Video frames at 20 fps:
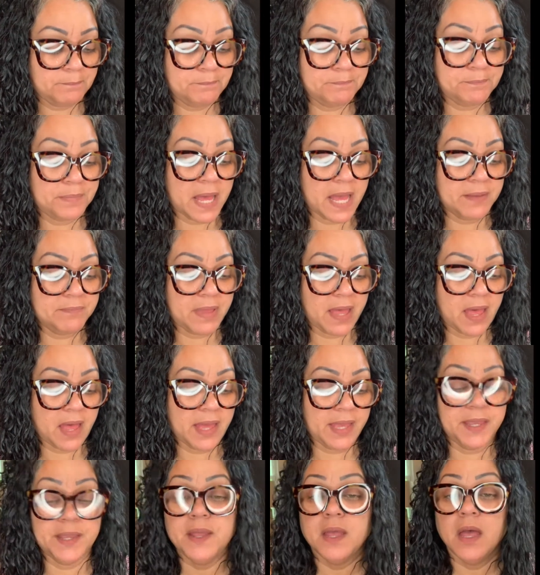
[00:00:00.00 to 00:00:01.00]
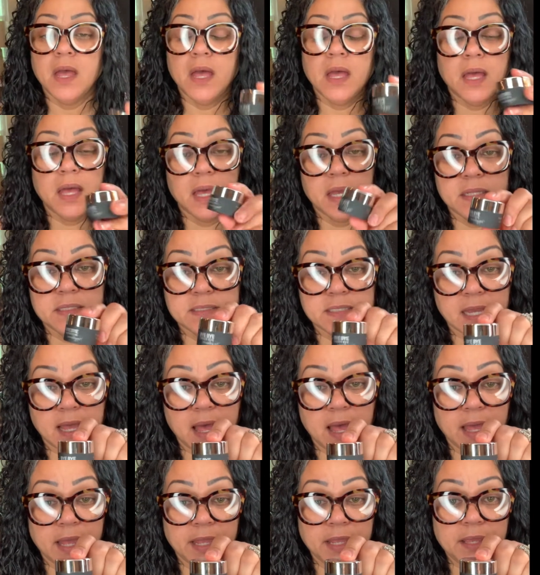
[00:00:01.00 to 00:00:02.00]
Bye Bye Under
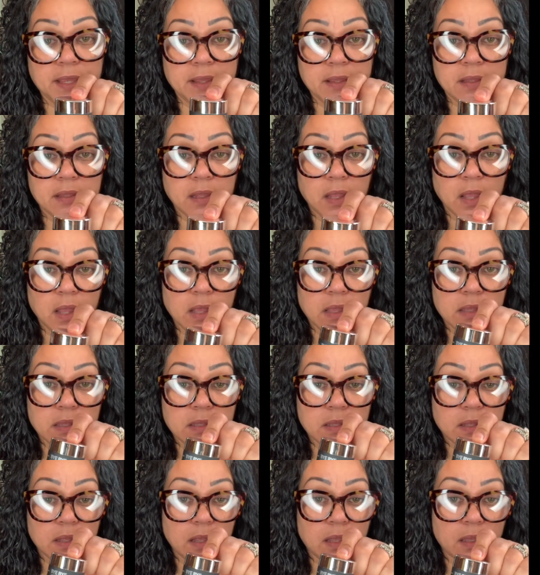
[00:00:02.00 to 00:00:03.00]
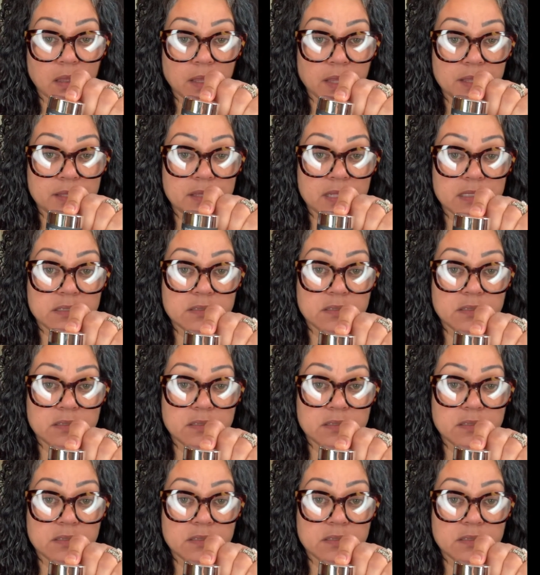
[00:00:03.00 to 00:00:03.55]
Eye. Okay, that's